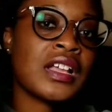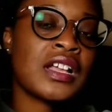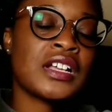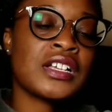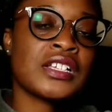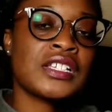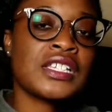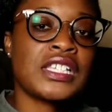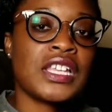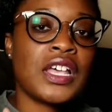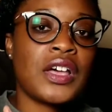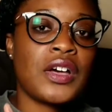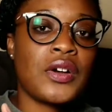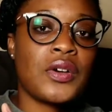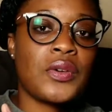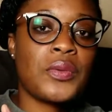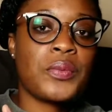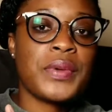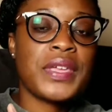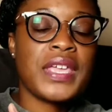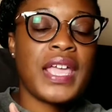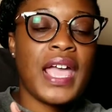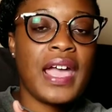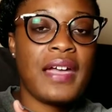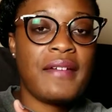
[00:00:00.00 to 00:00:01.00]
So
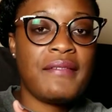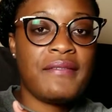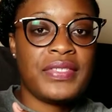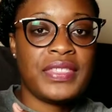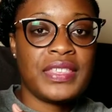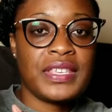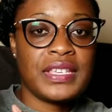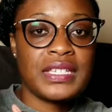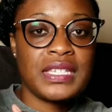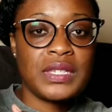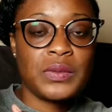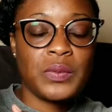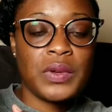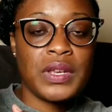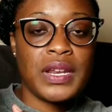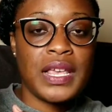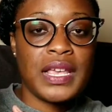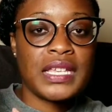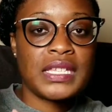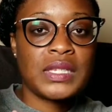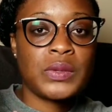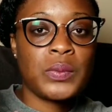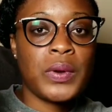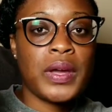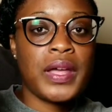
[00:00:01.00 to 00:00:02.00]
we have this one
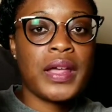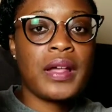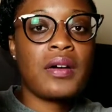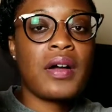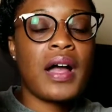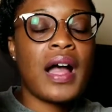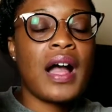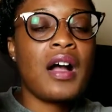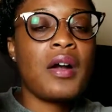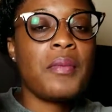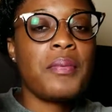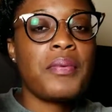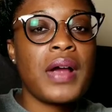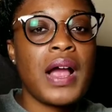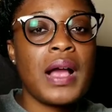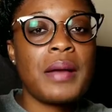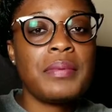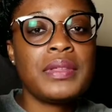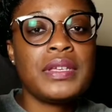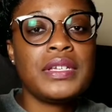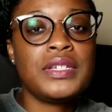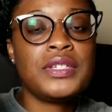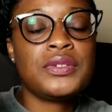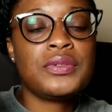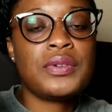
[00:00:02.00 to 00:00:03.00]
as well. I'll
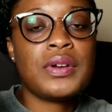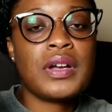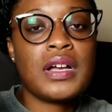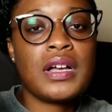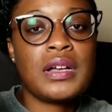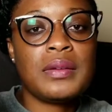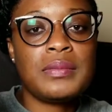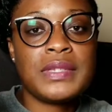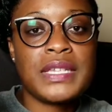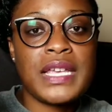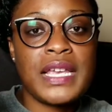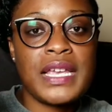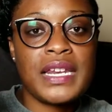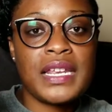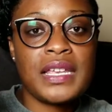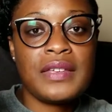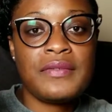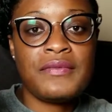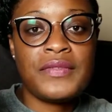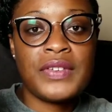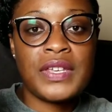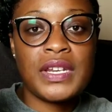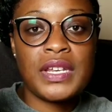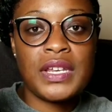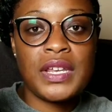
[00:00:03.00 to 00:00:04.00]
probably do an
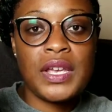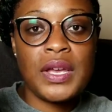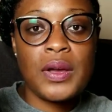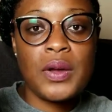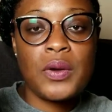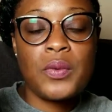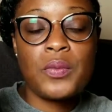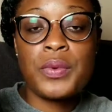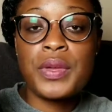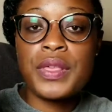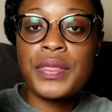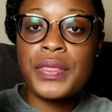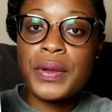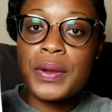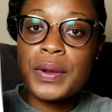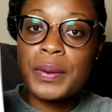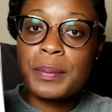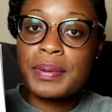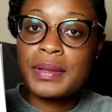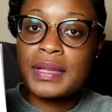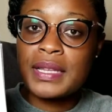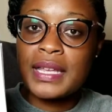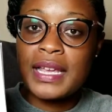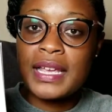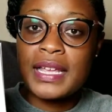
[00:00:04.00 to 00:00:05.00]
updated video with her
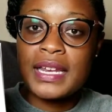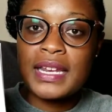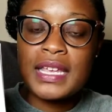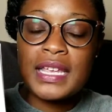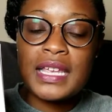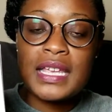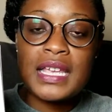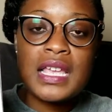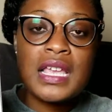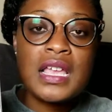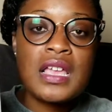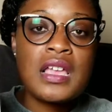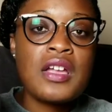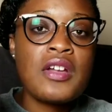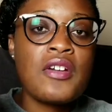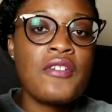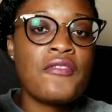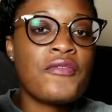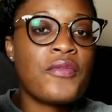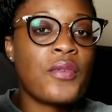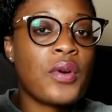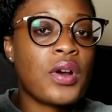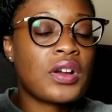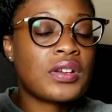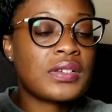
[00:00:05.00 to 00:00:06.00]
planning
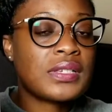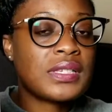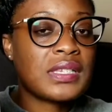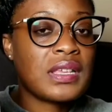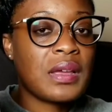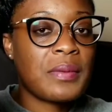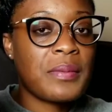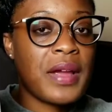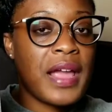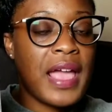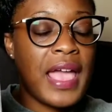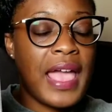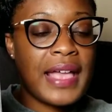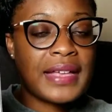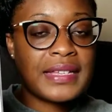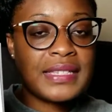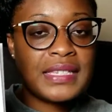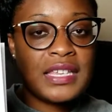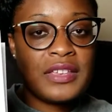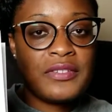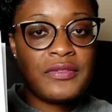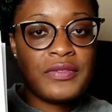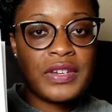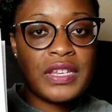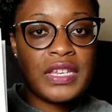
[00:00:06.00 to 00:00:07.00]
for her summer
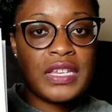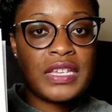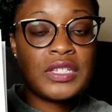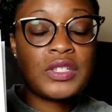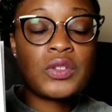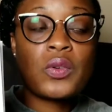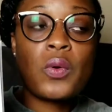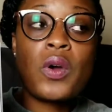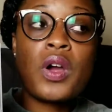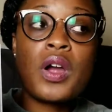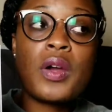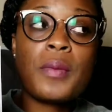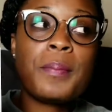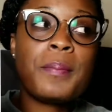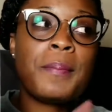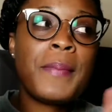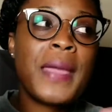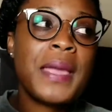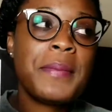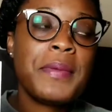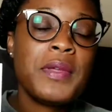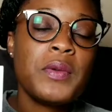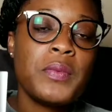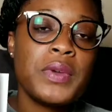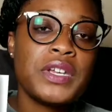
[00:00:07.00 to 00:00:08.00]
activities, or
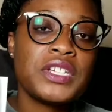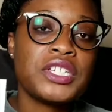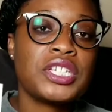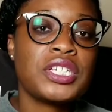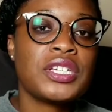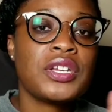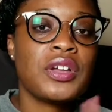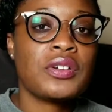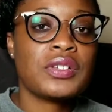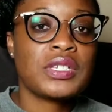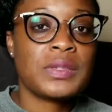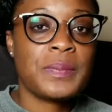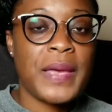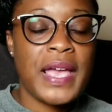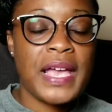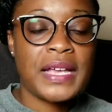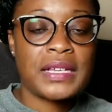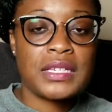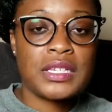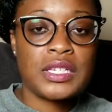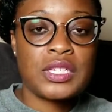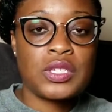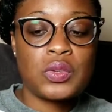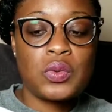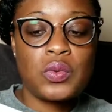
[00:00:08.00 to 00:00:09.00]
maybe when she goes back
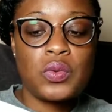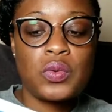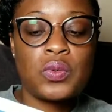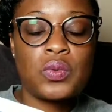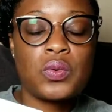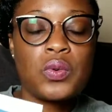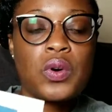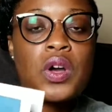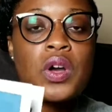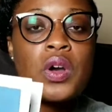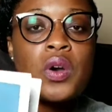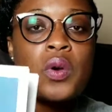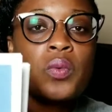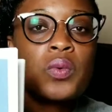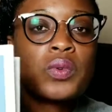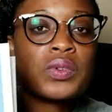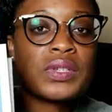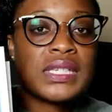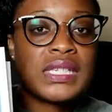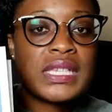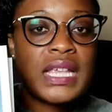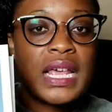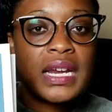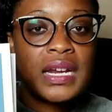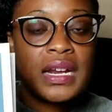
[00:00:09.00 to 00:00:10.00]
to school, we'll
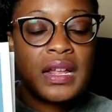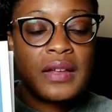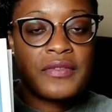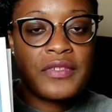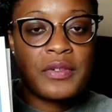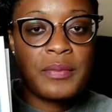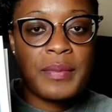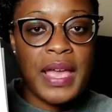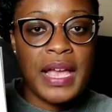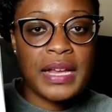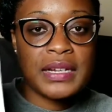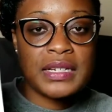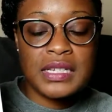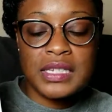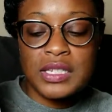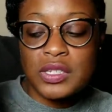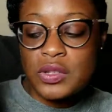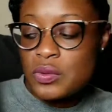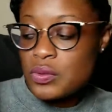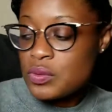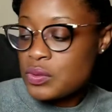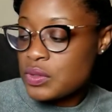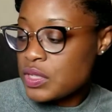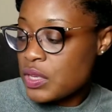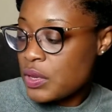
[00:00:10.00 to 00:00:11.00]
set it up for back to
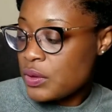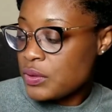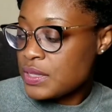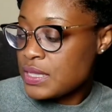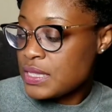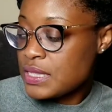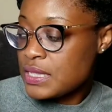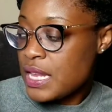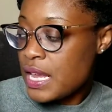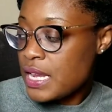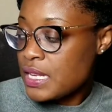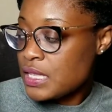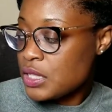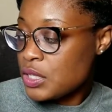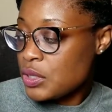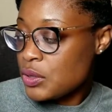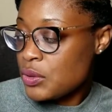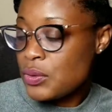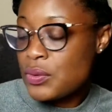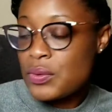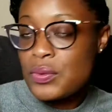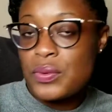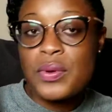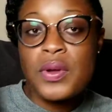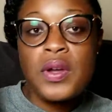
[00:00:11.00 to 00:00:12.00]
school. So stay
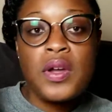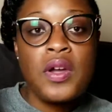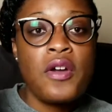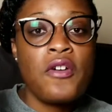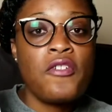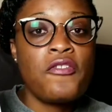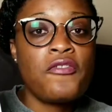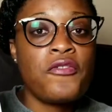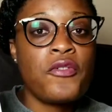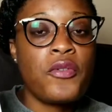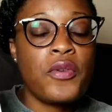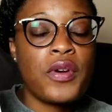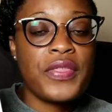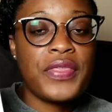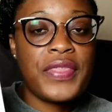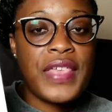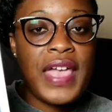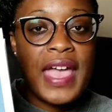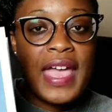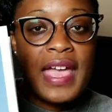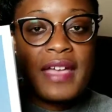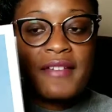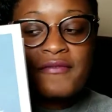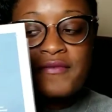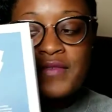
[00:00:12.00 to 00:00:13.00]
tuned for
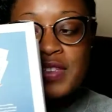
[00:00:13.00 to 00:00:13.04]
that